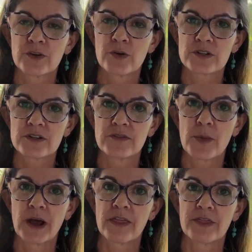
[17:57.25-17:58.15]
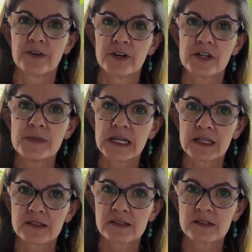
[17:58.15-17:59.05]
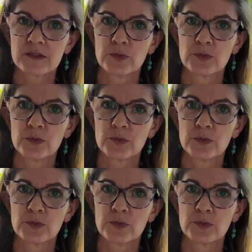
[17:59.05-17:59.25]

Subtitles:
course of about 30 minutes